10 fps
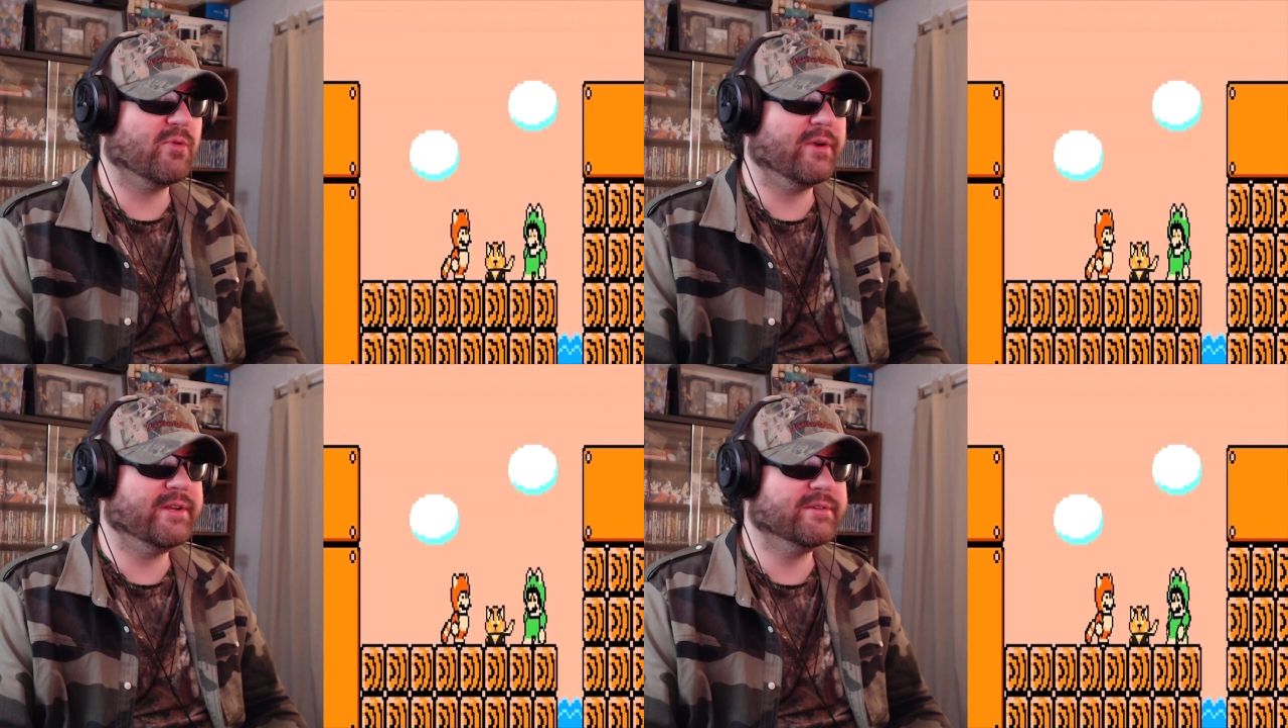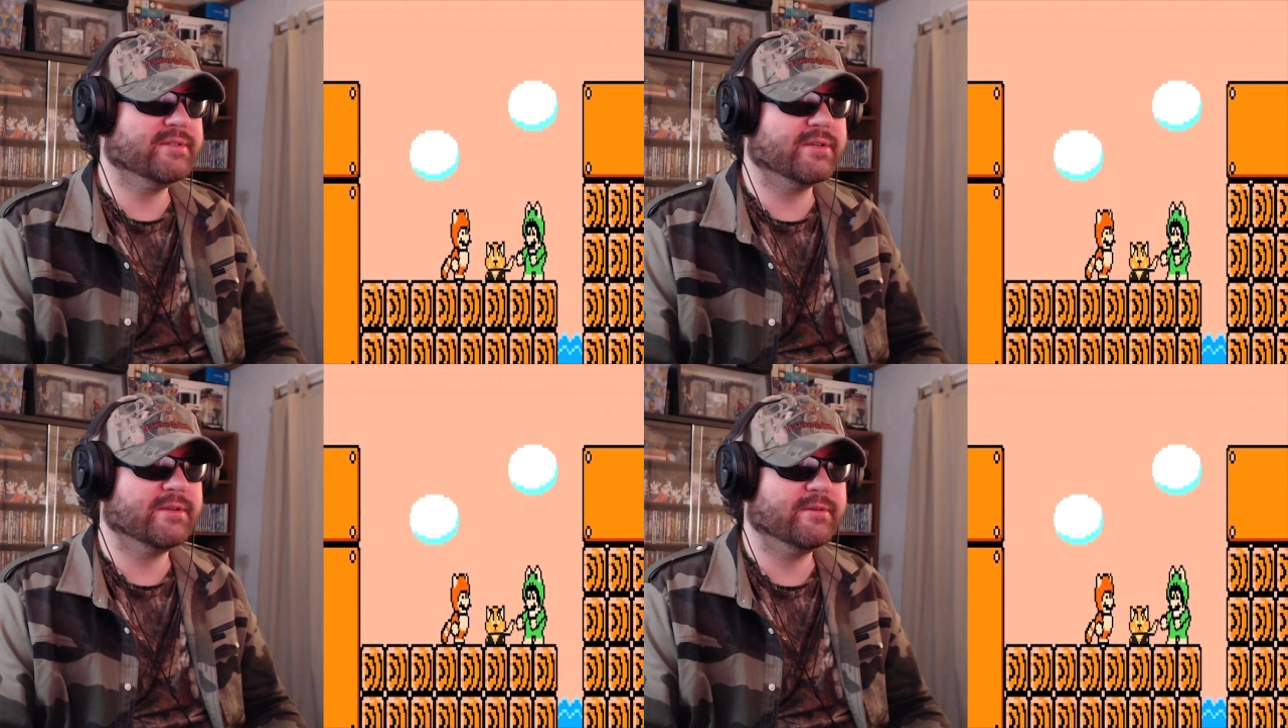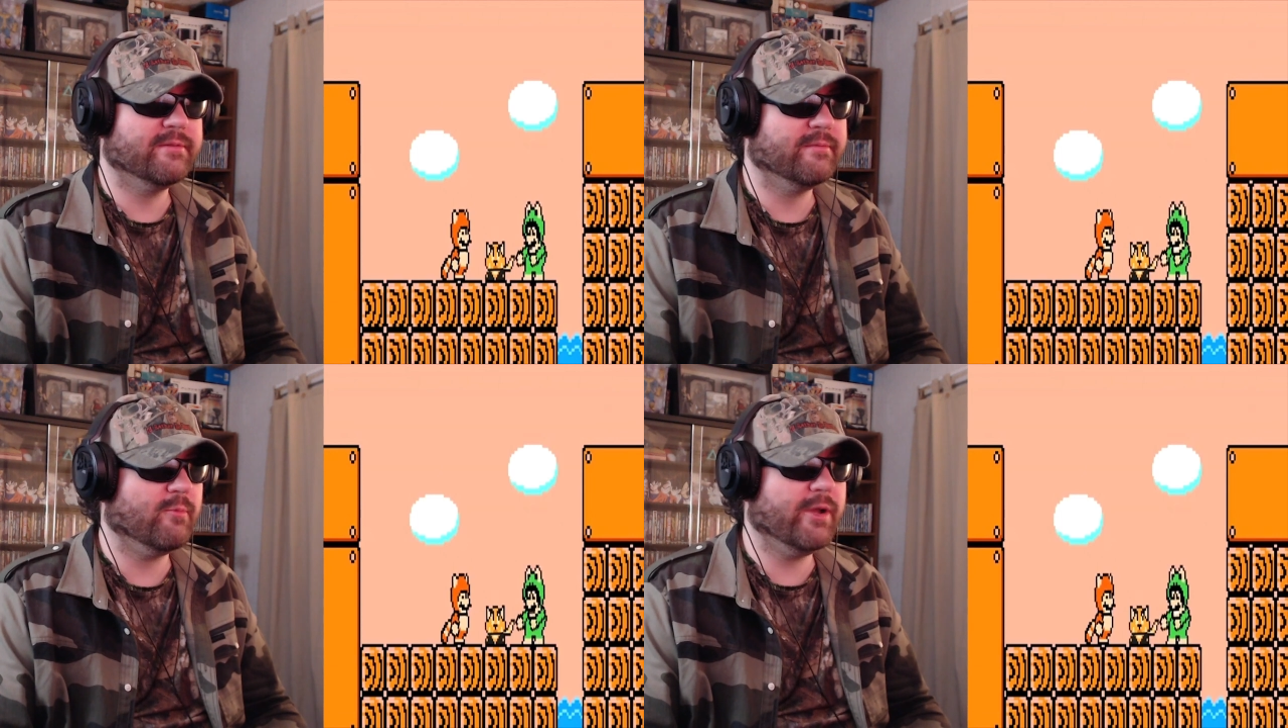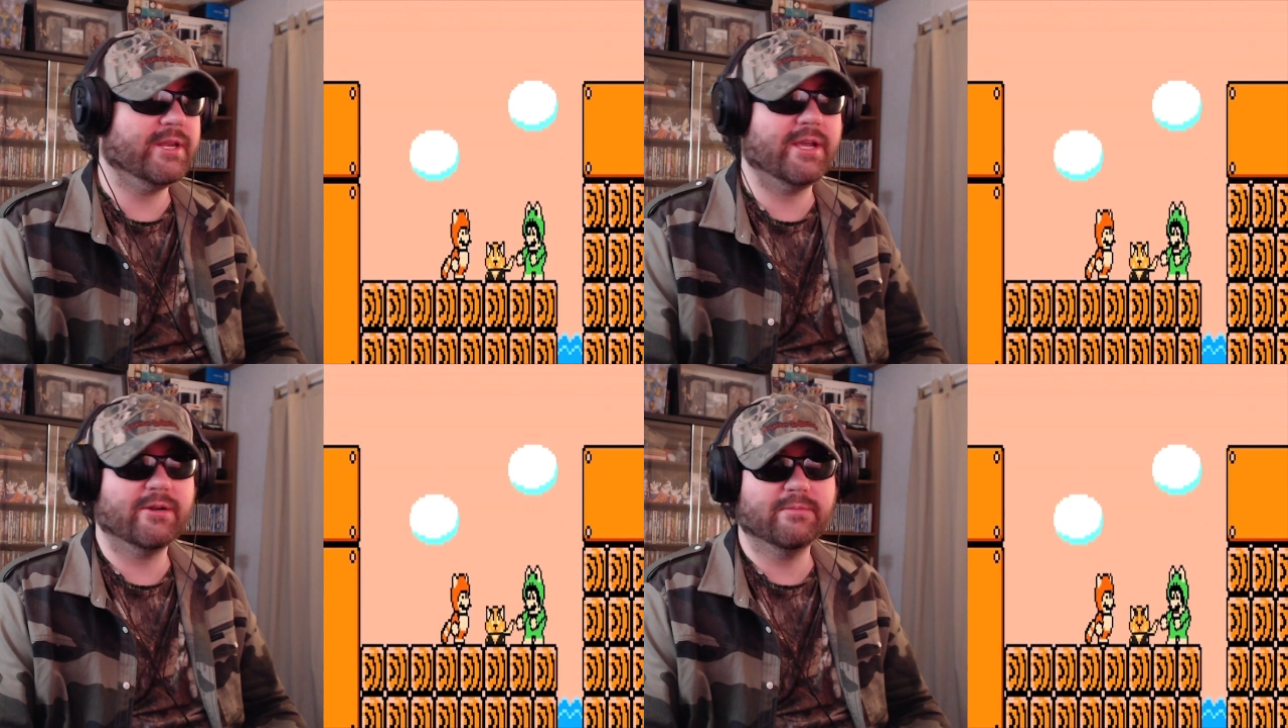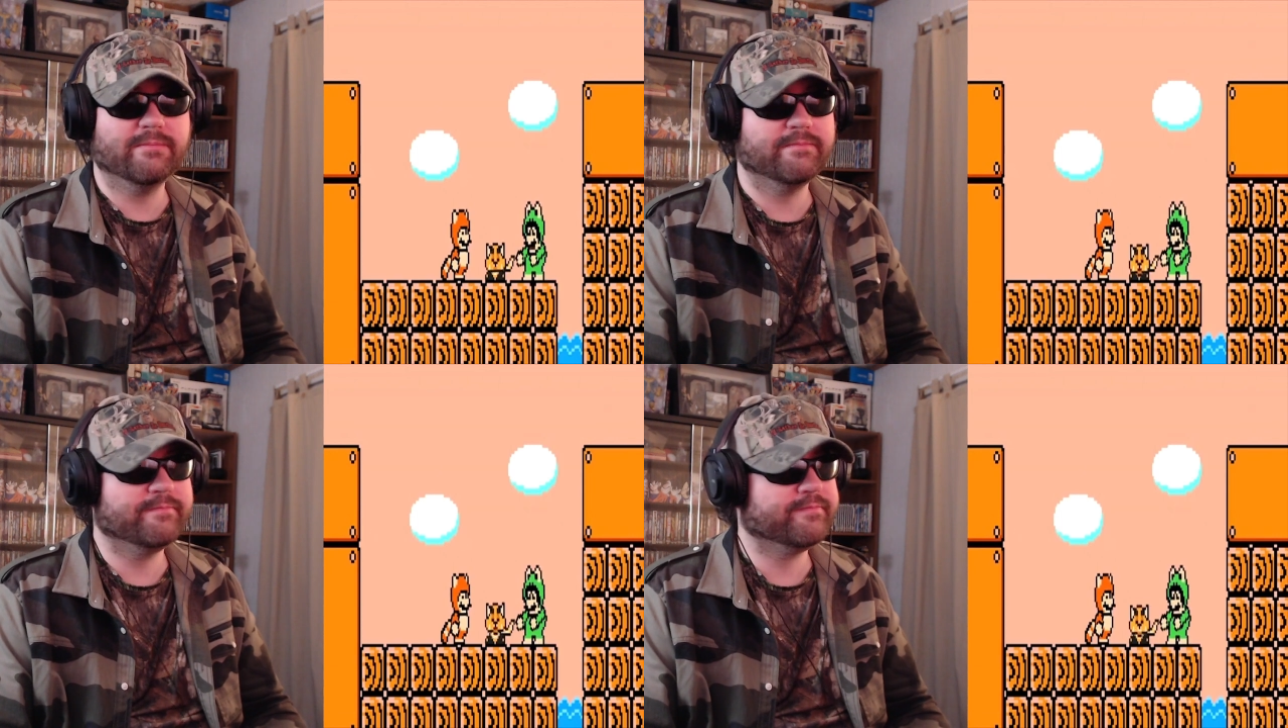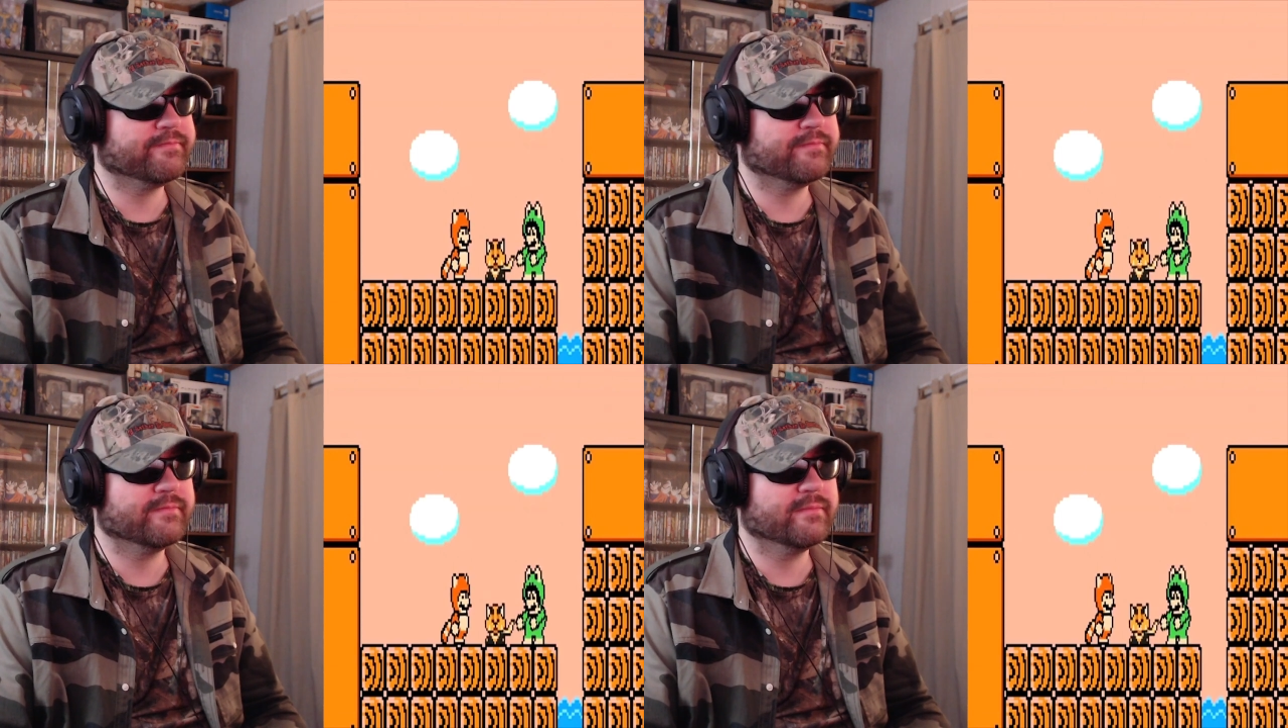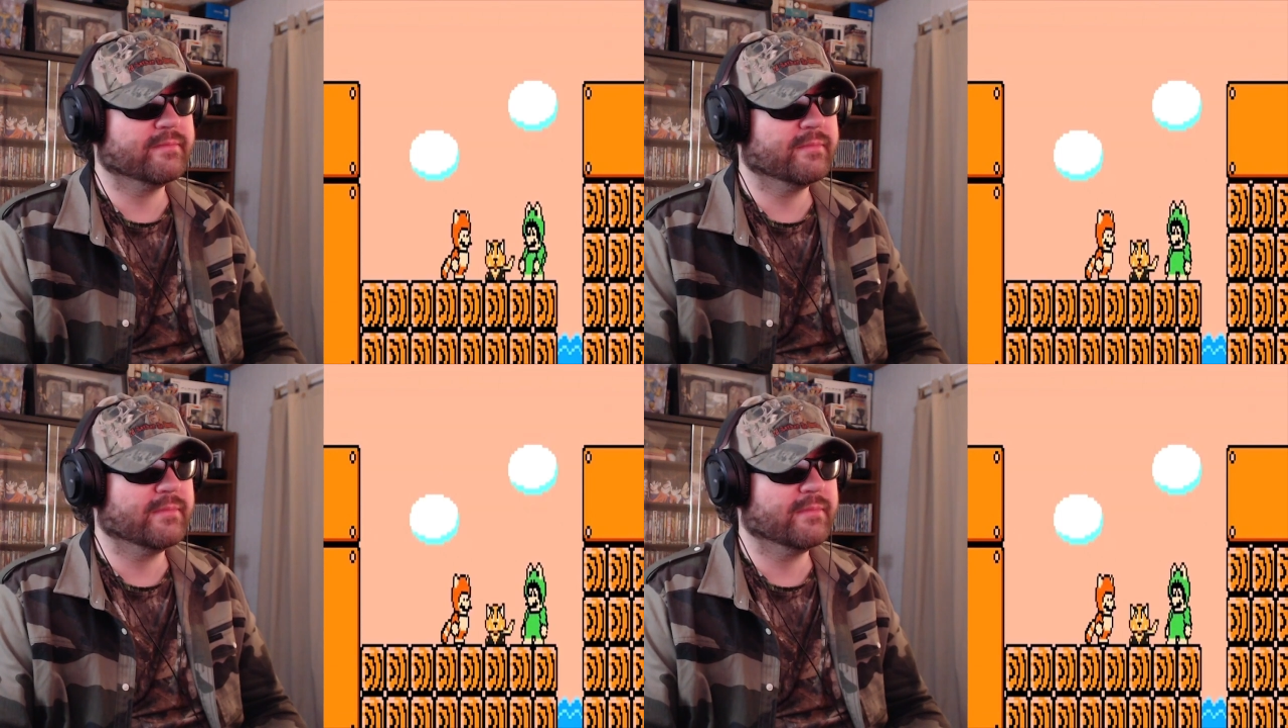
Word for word: Marines? Please don't we tell need Mama. them.